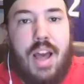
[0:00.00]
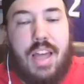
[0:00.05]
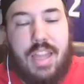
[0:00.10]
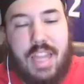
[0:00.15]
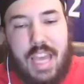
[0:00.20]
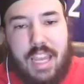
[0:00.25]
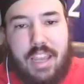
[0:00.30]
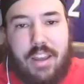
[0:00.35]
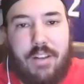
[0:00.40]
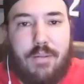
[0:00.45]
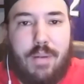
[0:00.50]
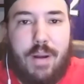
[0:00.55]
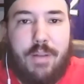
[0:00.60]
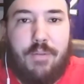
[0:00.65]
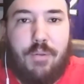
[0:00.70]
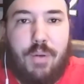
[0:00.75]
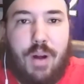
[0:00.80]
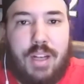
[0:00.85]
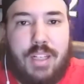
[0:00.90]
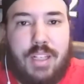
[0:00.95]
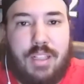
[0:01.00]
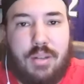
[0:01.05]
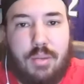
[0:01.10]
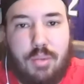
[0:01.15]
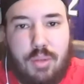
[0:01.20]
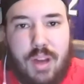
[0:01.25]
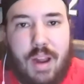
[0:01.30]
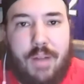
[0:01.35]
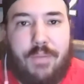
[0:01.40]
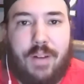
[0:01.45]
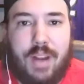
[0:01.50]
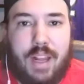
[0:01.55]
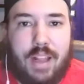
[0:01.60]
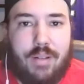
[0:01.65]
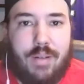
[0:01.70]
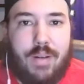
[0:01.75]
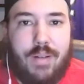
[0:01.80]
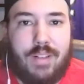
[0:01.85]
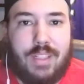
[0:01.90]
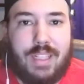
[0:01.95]
Thank you, everybody, for watching. Subscribe for
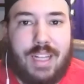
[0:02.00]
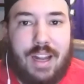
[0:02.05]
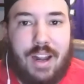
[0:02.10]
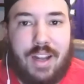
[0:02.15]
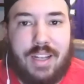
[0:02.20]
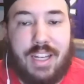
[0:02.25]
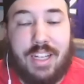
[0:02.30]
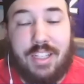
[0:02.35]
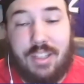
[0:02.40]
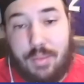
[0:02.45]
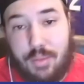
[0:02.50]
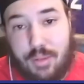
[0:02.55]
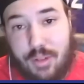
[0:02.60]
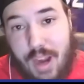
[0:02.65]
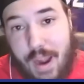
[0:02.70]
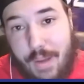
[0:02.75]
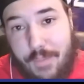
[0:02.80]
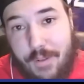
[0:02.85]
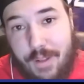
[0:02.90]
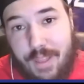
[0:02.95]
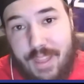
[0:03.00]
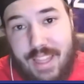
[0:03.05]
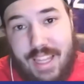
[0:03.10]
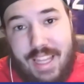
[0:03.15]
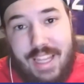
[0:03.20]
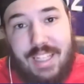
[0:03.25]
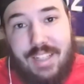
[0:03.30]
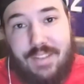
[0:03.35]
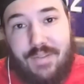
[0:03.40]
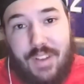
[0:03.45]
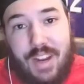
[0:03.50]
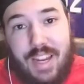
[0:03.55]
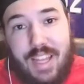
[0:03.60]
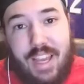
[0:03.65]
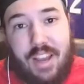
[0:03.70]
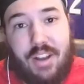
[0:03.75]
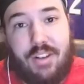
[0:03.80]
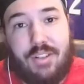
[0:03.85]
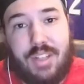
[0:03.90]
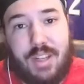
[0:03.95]
daily Ravens content. Subscribe for these
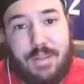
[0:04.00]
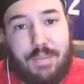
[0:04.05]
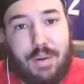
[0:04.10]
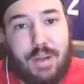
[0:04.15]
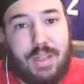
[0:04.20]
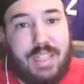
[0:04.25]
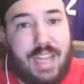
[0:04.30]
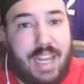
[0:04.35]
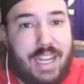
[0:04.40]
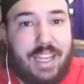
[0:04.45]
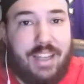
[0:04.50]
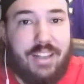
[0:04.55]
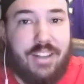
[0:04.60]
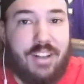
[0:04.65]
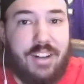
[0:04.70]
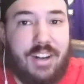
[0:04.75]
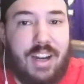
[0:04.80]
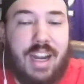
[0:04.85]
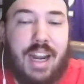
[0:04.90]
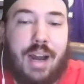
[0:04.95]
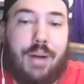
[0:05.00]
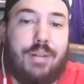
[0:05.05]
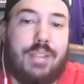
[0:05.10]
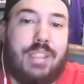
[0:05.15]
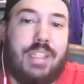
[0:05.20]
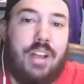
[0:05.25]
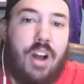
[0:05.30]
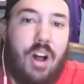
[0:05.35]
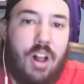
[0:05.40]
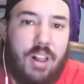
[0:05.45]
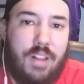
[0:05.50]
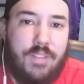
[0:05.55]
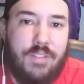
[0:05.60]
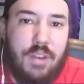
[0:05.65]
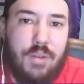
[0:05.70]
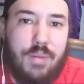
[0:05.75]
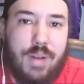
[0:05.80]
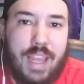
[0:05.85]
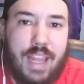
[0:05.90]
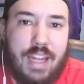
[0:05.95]
videos in particular. And I will see all of
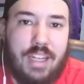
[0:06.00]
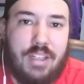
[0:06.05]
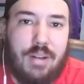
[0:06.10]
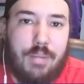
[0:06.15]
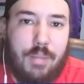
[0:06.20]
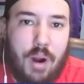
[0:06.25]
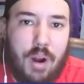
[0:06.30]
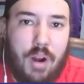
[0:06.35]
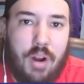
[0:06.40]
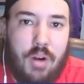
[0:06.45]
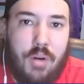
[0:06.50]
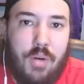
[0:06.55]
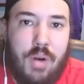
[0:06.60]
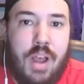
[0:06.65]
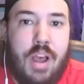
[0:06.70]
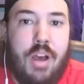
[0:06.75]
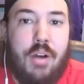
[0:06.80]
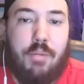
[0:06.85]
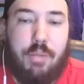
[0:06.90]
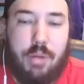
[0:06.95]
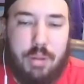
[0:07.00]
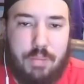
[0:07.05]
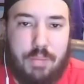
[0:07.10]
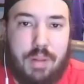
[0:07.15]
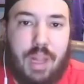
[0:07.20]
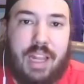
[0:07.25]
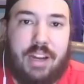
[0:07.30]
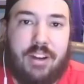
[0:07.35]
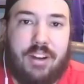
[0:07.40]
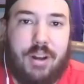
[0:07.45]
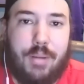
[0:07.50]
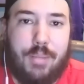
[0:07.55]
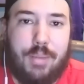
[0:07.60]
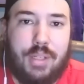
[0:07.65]
you again tomorrow with player number